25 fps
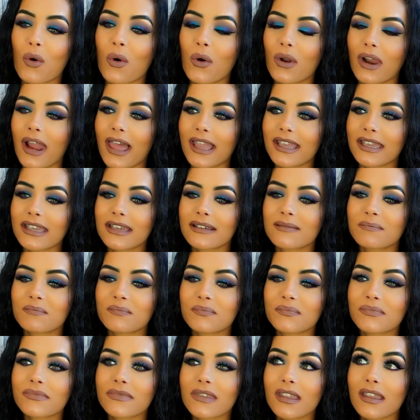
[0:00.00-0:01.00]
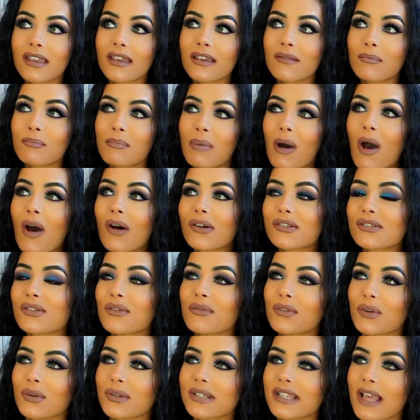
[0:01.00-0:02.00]
or like parts
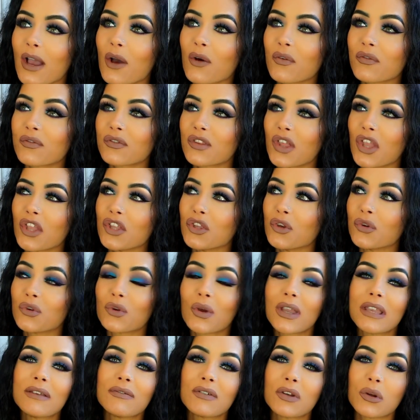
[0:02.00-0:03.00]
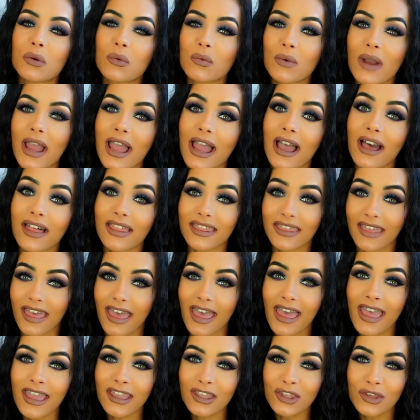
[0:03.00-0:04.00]
of yourself that you're not even aware are
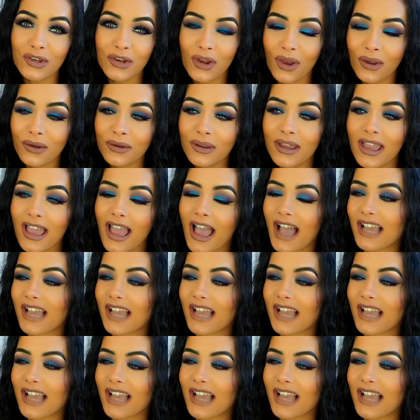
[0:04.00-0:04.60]
there, you know?